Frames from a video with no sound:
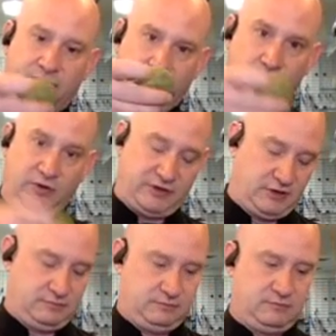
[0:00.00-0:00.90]
them with the
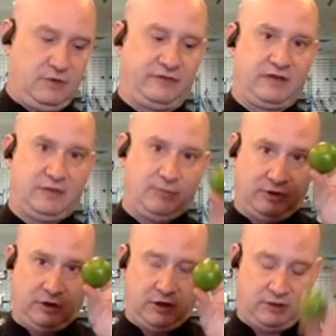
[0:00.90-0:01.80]
husk in, but
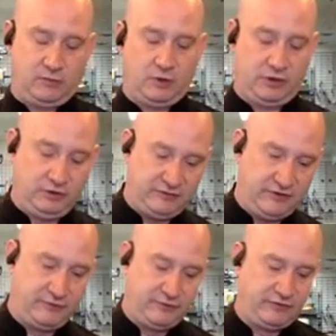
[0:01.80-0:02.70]
you're not going to want to use that
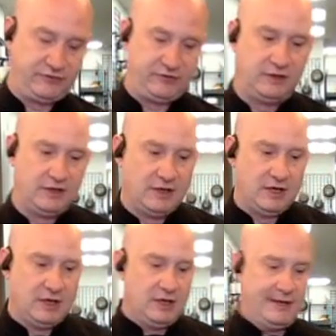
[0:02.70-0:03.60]
for the salsa.
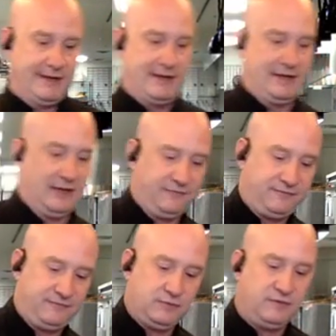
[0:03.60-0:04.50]
If
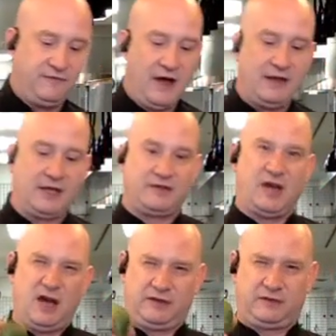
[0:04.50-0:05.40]
you find that the
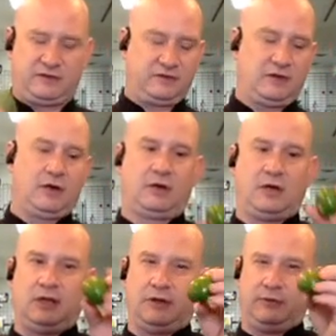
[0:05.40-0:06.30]
husks are
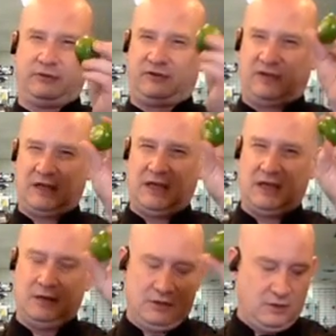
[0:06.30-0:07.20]
a little
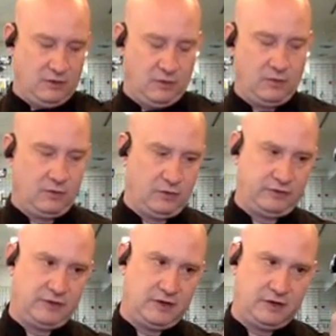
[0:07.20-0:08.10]
sticky or
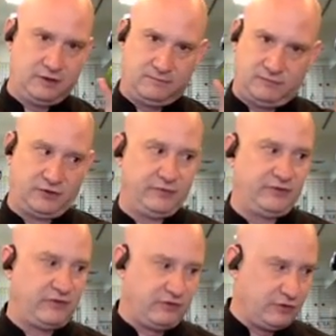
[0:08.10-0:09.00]
the surface
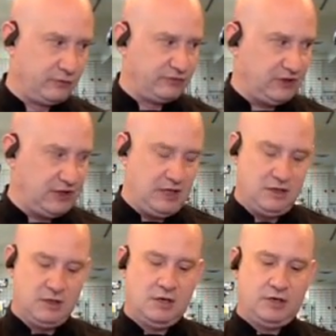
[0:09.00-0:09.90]
is a little sticky,
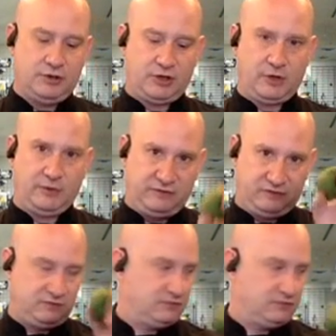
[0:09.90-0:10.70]
you can always